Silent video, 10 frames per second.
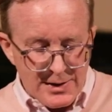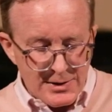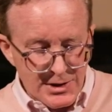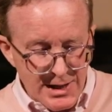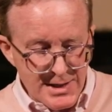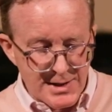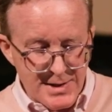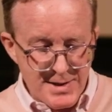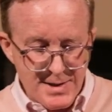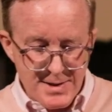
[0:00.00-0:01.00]

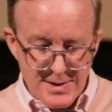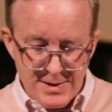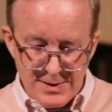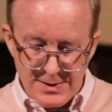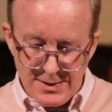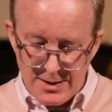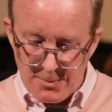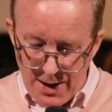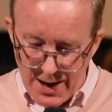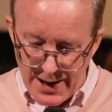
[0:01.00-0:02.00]
Jesus, the
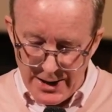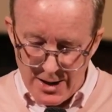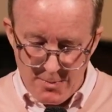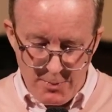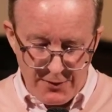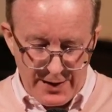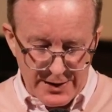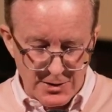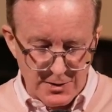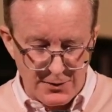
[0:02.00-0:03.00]
pioneer and
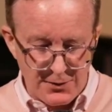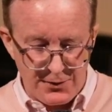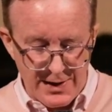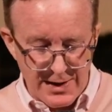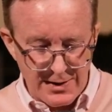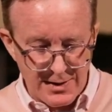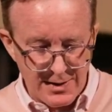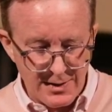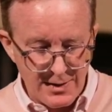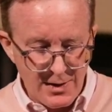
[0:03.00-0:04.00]
perfecter of faith,
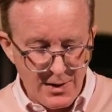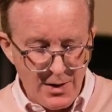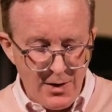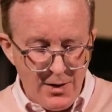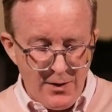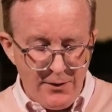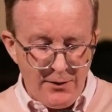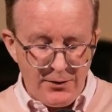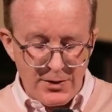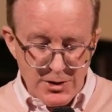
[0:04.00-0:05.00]

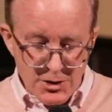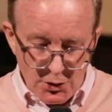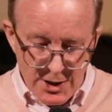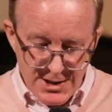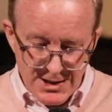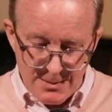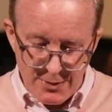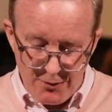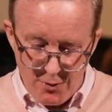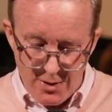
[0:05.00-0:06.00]
for the joy set
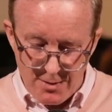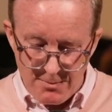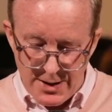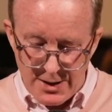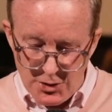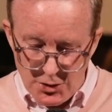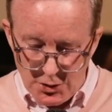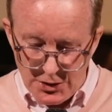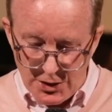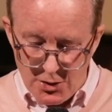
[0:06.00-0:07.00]
before him, he endured
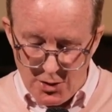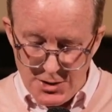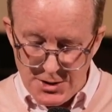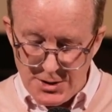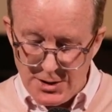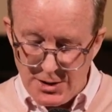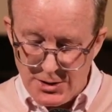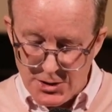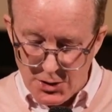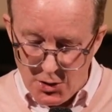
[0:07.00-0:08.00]
the cross,
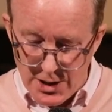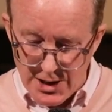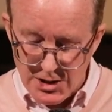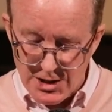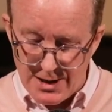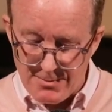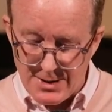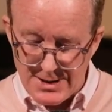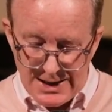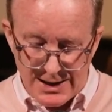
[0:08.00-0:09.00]
scorning its shame, and
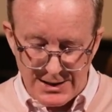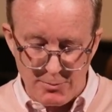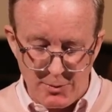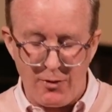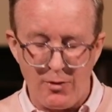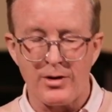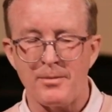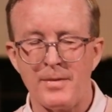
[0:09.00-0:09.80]
sat down before them.